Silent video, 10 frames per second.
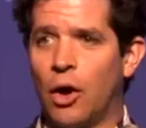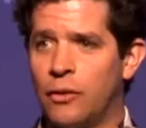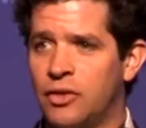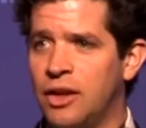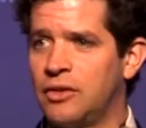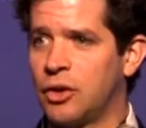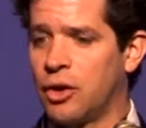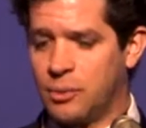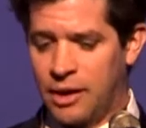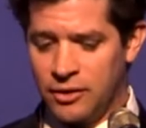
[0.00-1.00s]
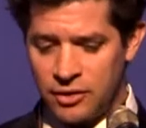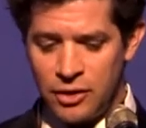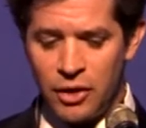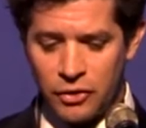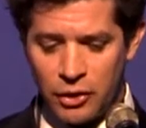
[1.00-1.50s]
overseas economies.
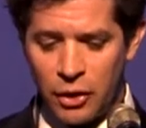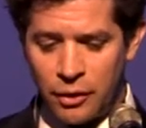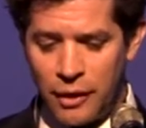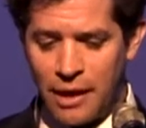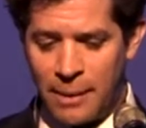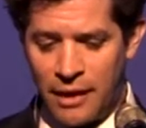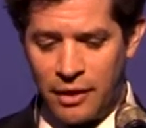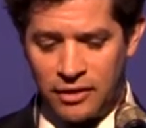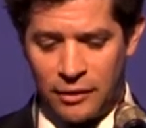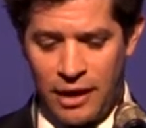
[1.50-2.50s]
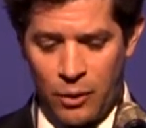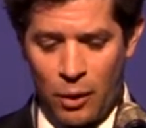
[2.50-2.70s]
So you've got to think about this, I think,